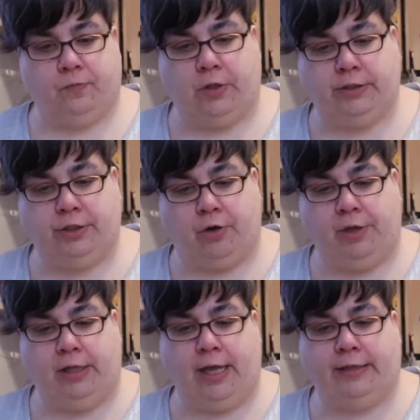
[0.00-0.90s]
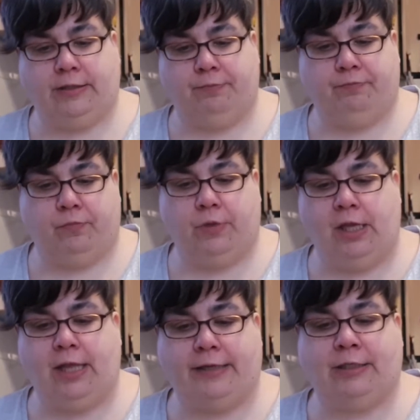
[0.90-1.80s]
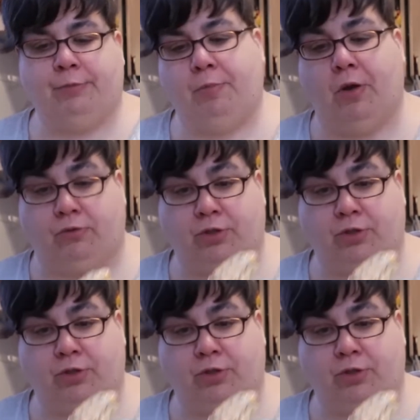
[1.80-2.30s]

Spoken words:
you know, he likes him the most.